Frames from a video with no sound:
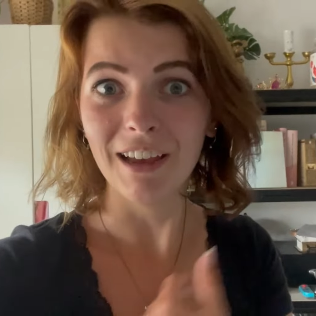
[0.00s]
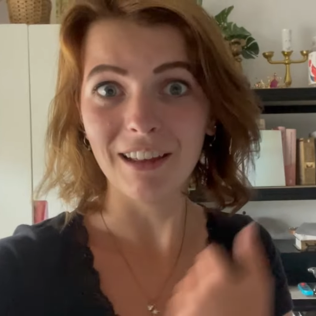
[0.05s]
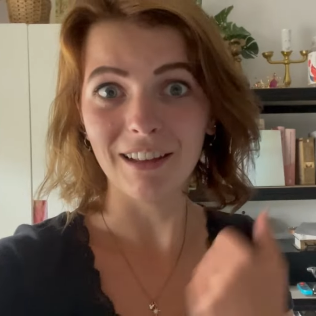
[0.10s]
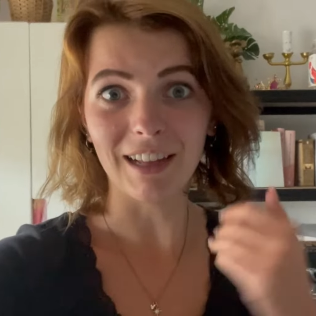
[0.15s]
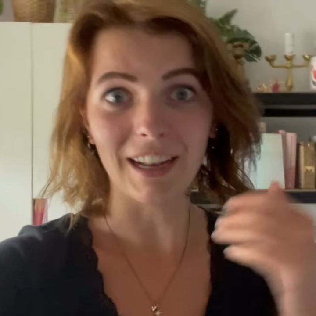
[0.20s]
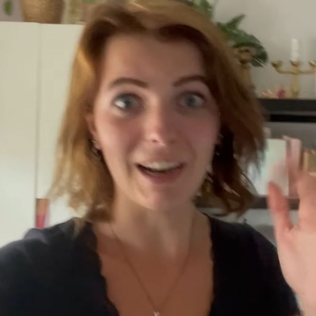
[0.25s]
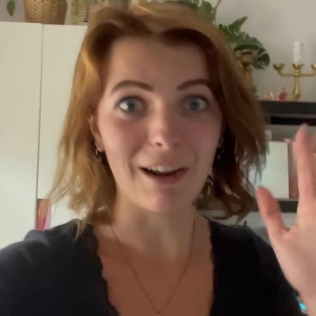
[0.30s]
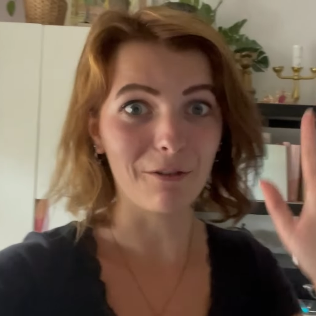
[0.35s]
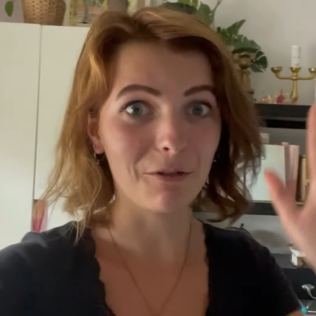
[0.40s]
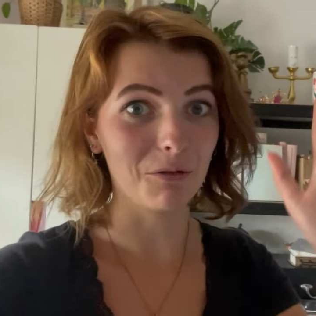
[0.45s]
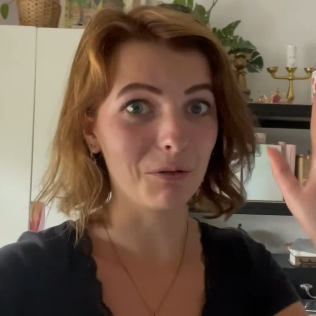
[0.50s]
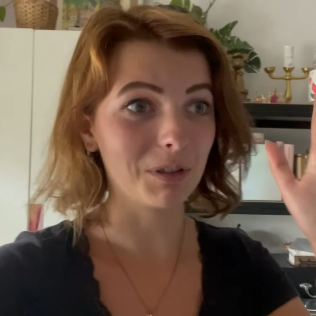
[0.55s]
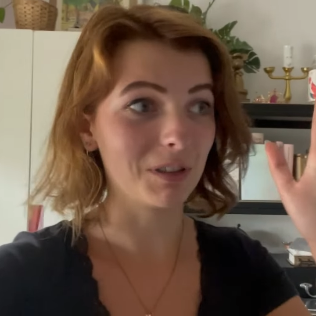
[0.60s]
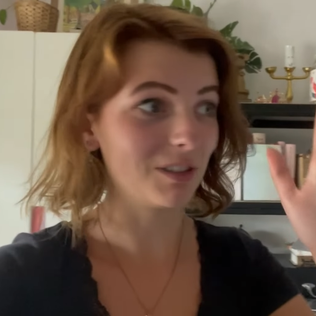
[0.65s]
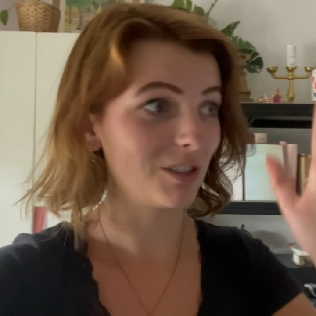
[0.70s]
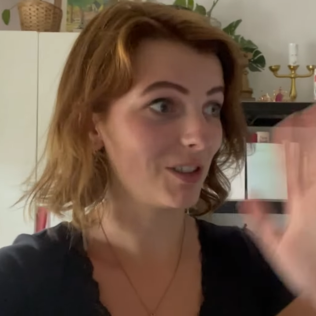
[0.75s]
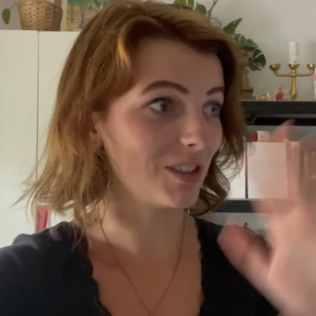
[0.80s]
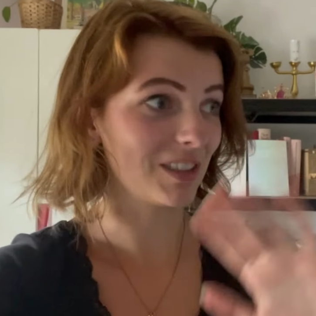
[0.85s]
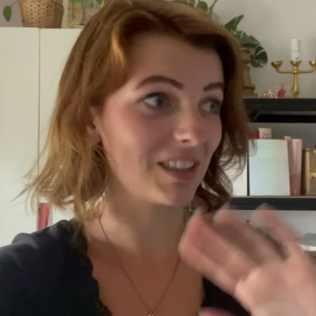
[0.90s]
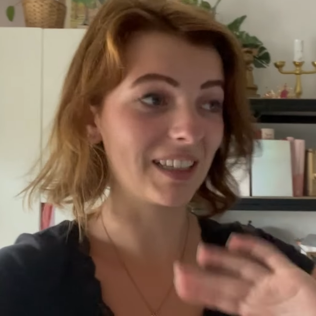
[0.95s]
that
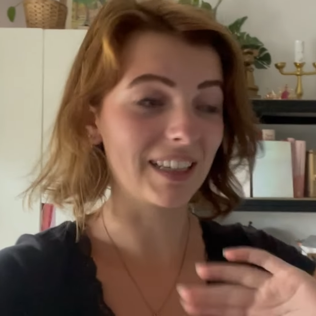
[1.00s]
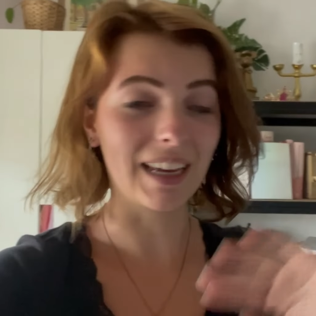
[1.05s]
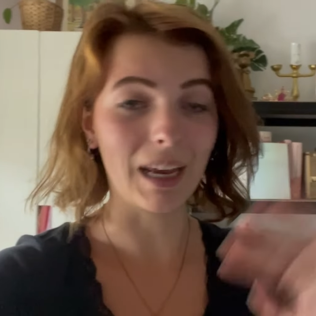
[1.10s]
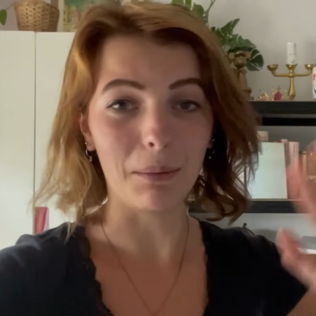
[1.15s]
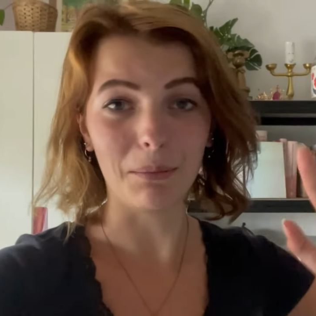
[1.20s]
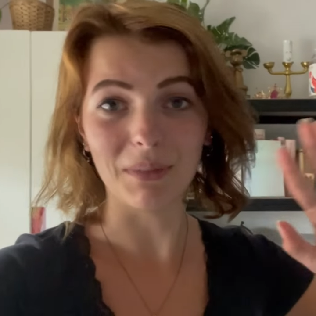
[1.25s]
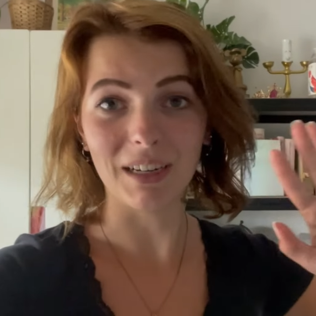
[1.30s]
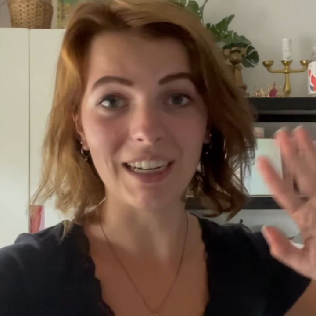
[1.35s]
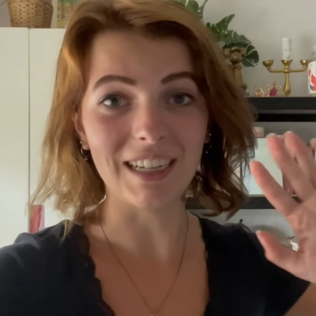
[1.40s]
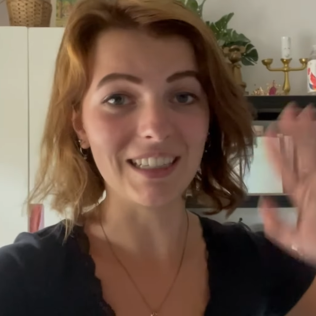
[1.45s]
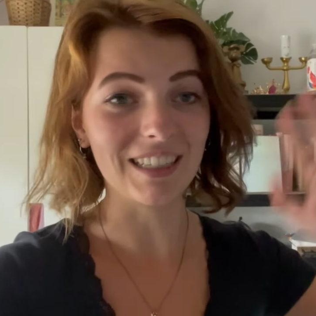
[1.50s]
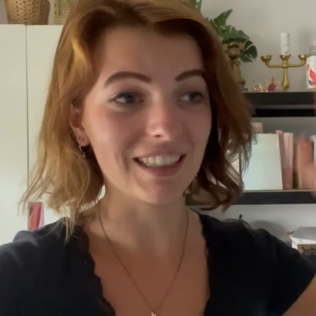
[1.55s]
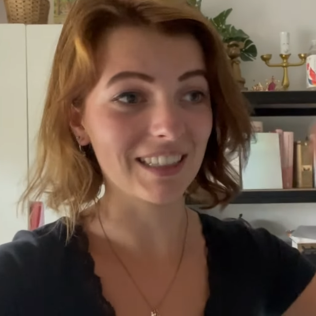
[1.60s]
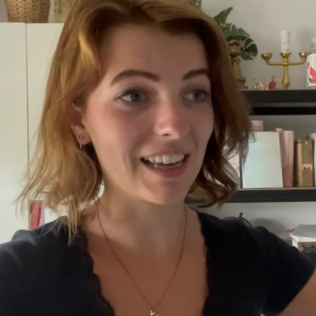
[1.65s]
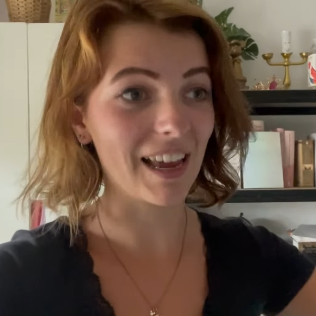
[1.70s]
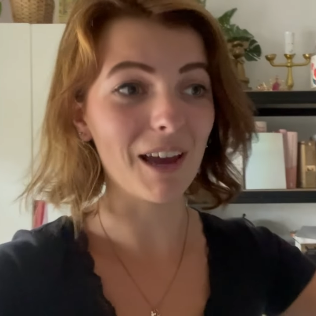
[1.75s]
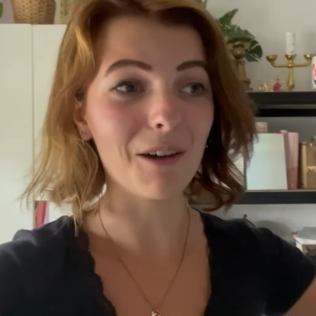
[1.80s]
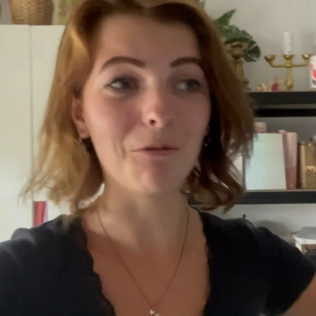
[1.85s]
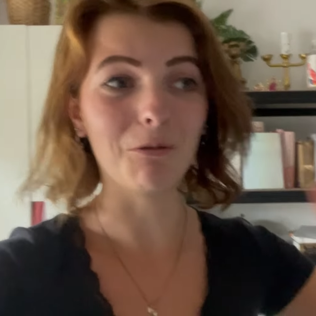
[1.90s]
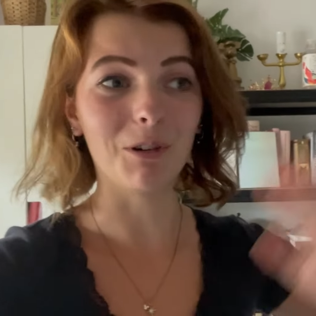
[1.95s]
everyone just skipped
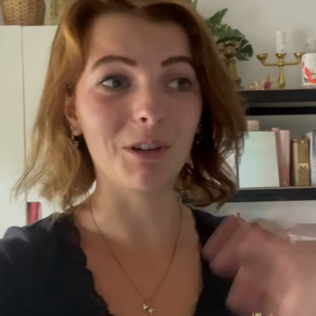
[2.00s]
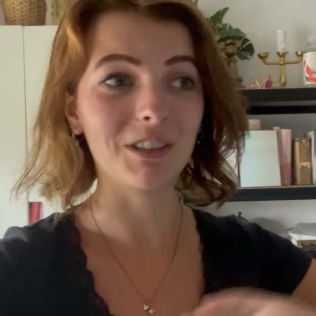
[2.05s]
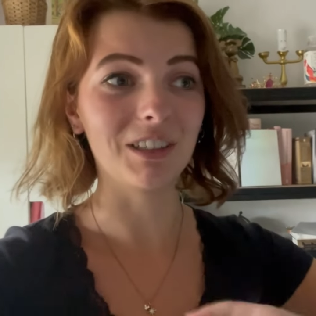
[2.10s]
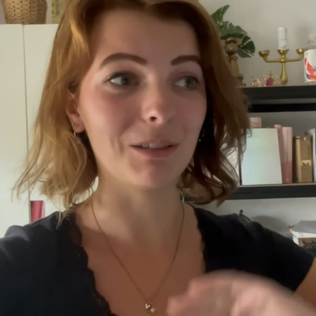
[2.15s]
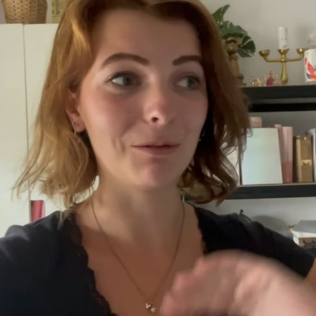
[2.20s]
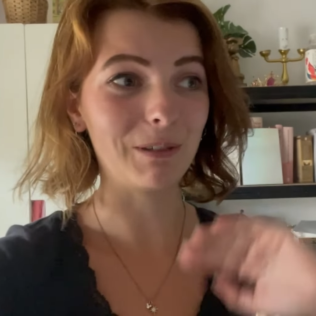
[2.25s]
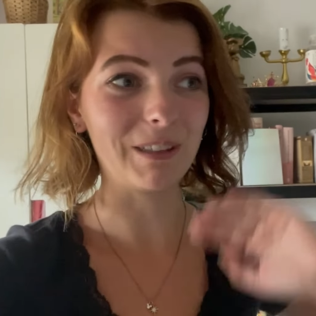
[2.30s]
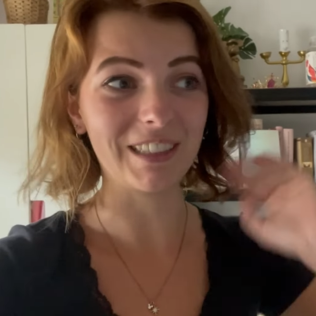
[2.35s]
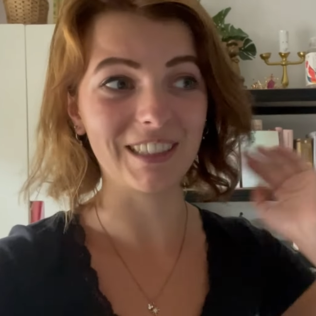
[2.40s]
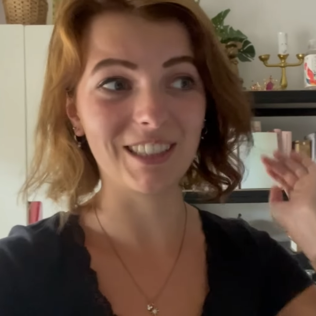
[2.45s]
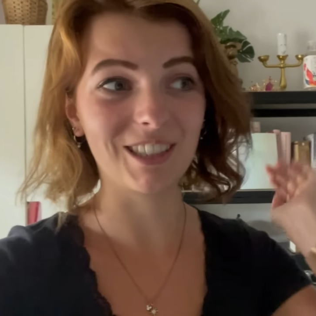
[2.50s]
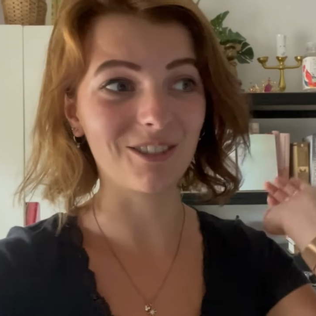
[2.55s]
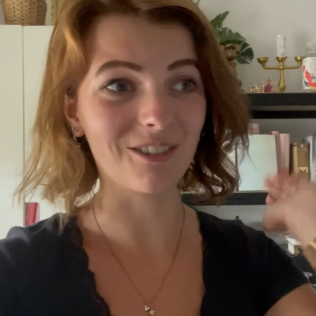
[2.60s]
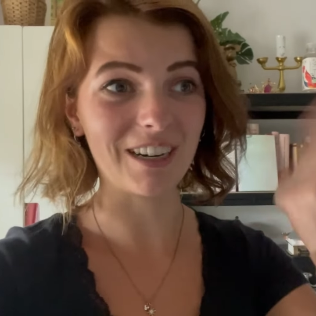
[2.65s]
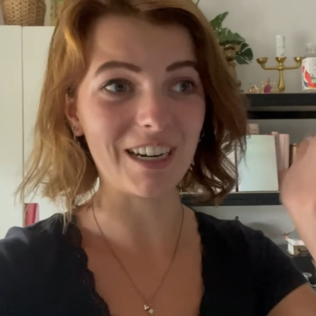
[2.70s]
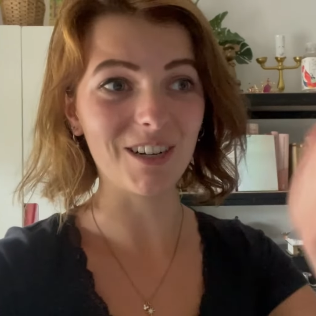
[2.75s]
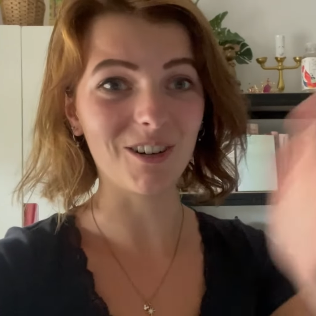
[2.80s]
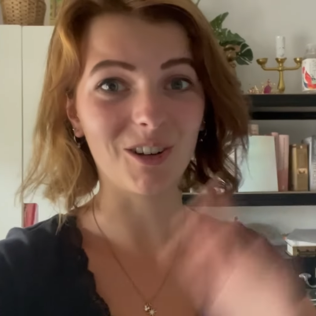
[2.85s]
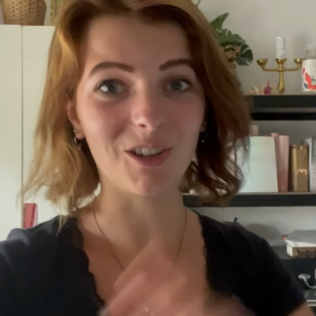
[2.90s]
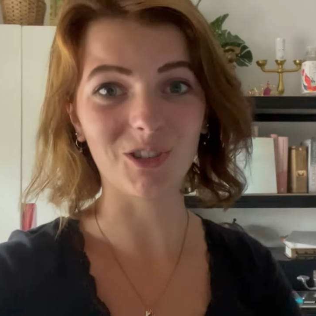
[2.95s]
HSK1 and went
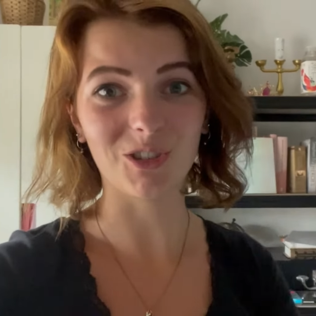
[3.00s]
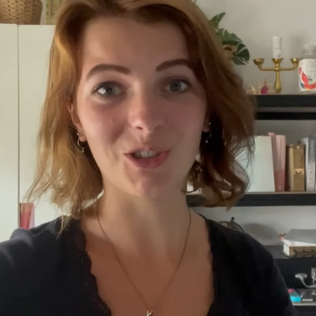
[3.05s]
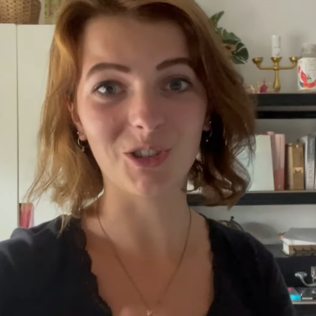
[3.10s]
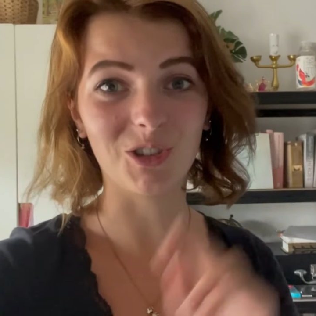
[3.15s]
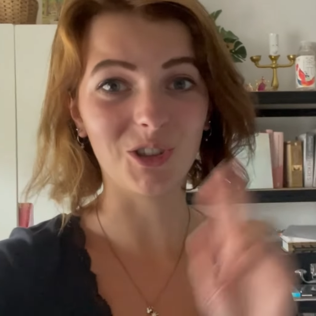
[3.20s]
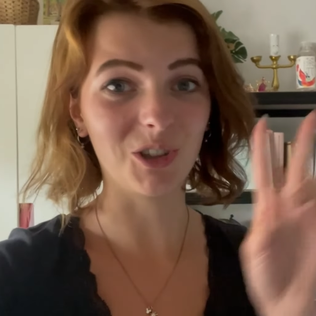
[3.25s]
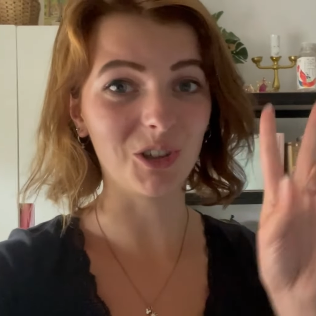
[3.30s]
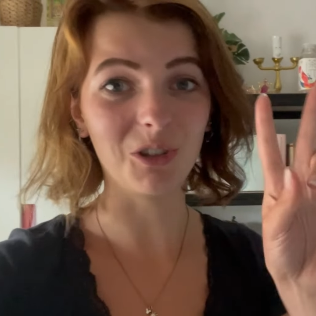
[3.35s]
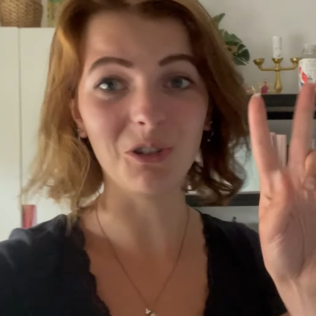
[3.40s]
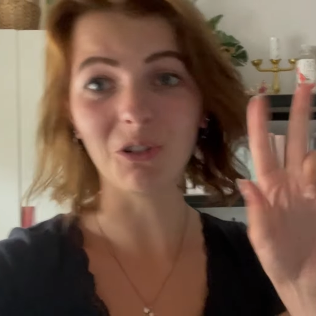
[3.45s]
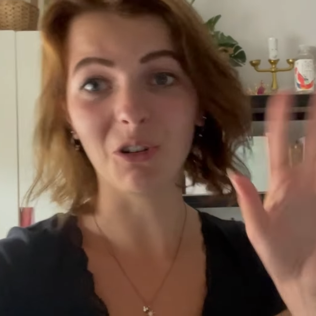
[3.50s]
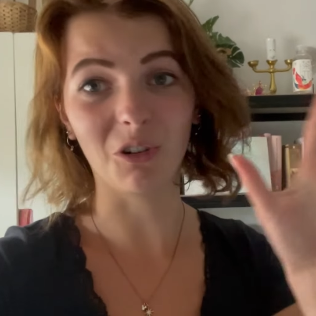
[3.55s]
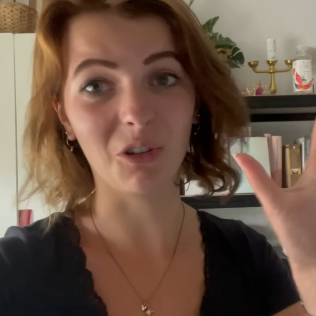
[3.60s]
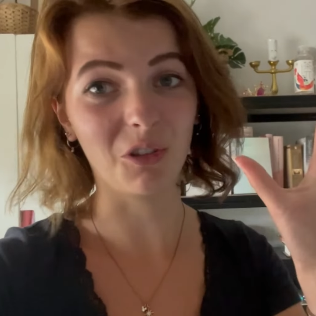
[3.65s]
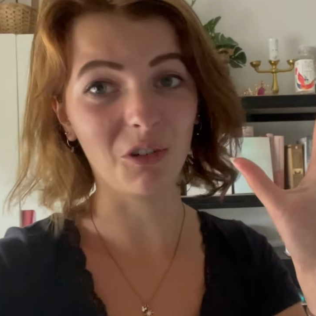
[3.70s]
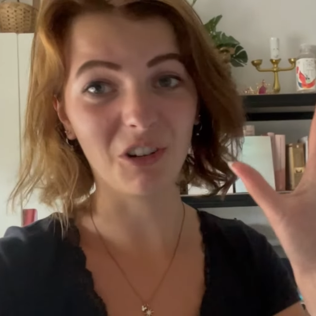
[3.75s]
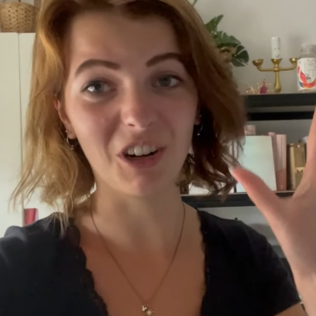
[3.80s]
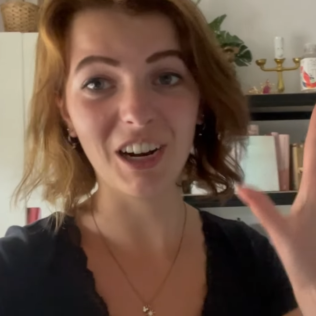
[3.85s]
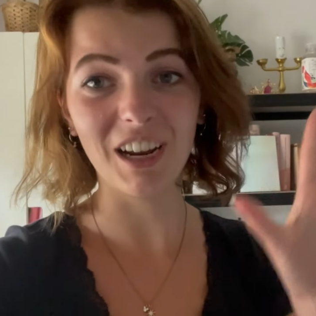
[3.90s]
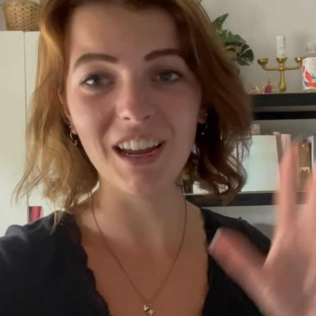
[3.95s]
straight on to 2 or
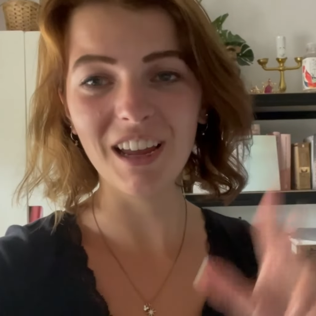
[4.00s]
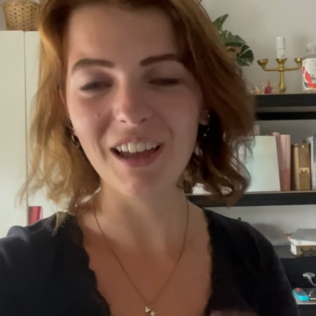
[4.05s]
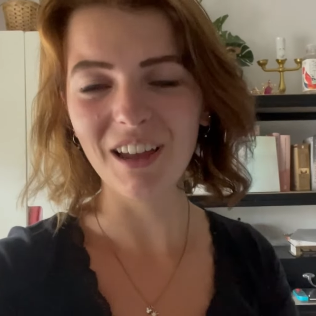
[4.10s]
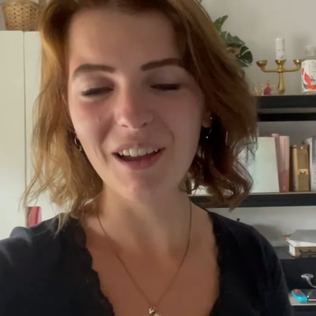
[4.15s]
3.